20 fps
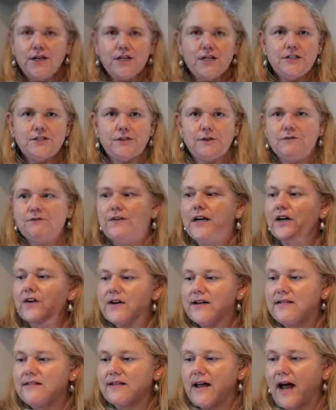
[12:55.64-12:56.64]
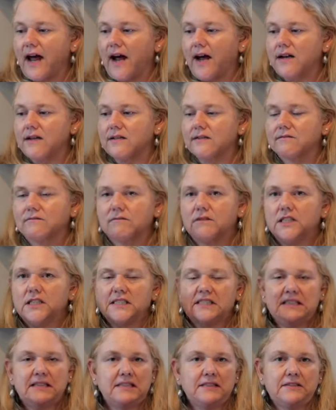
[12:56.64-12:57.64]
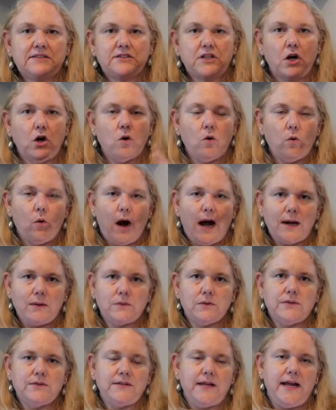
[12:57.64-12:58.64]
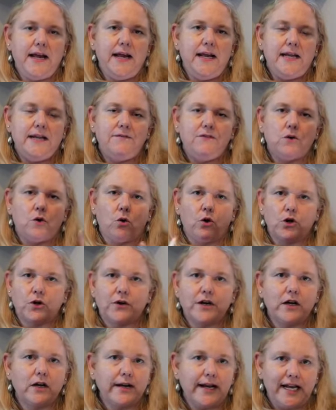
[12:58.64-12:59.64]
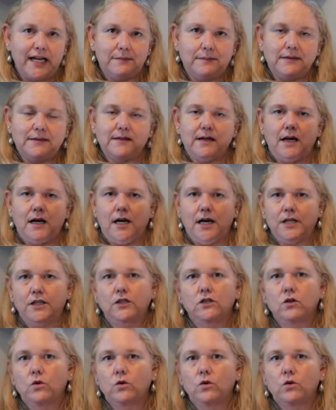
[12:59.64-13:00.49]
So very sad. So I will say, if you're ordering on Amazon,